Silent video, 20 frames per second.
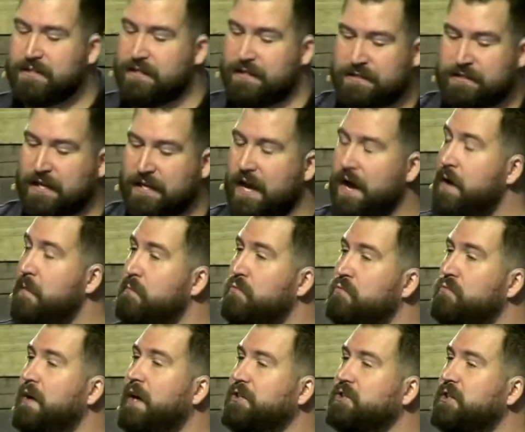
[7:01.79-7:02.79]
has come
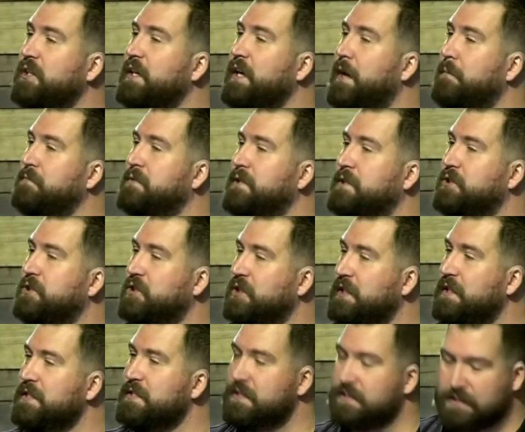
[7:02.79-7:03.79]
rushing up to
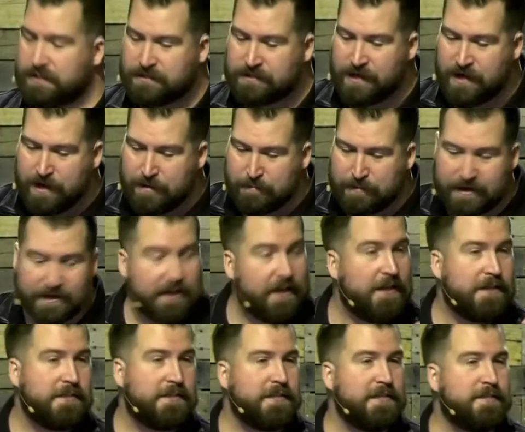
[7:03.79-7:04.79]
Jesus
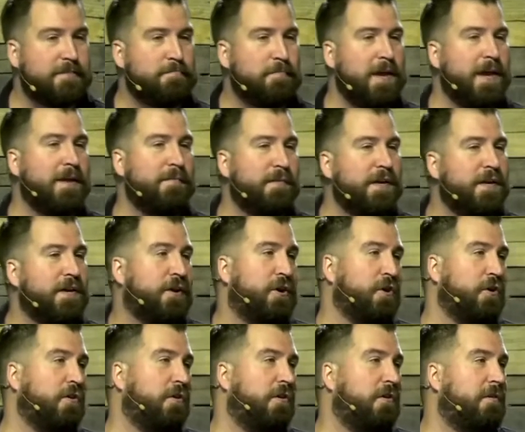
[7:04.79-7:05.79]
because his baby
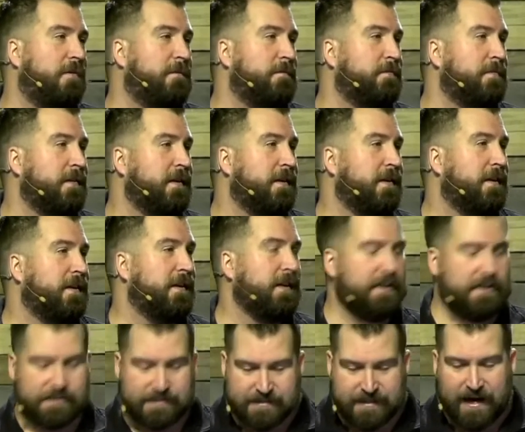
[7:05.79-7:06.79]
girl
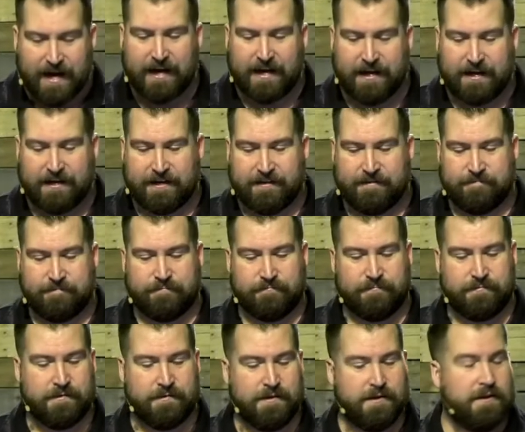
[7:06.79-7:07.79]
is dying.
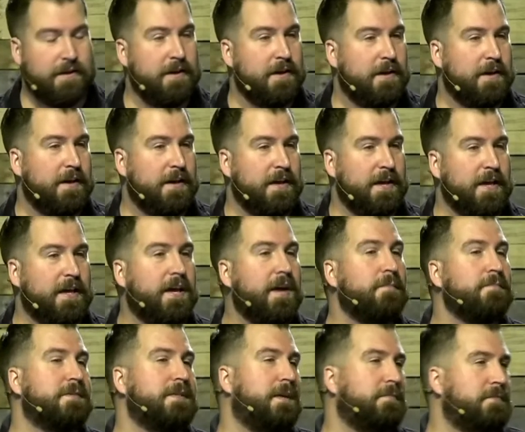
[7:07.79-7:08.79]
He
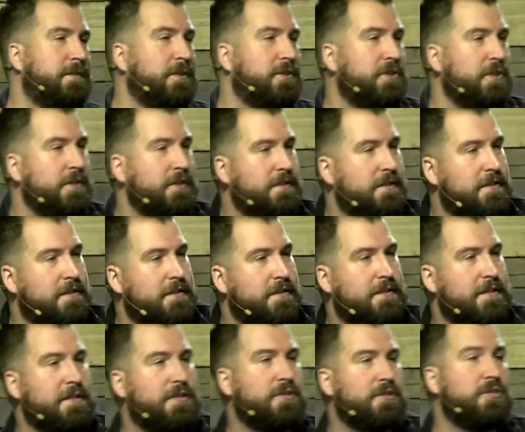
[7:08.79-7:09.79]
comes up to Jesus and
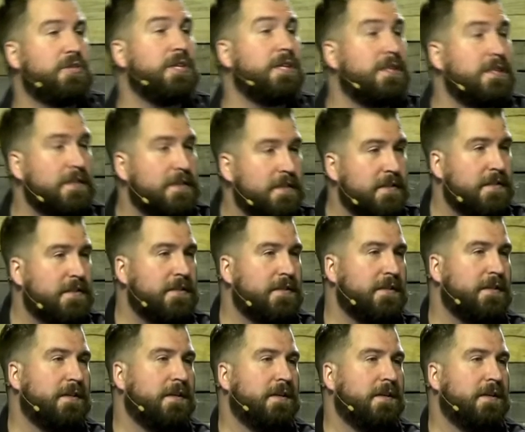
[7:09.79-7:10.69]
says, Jesus,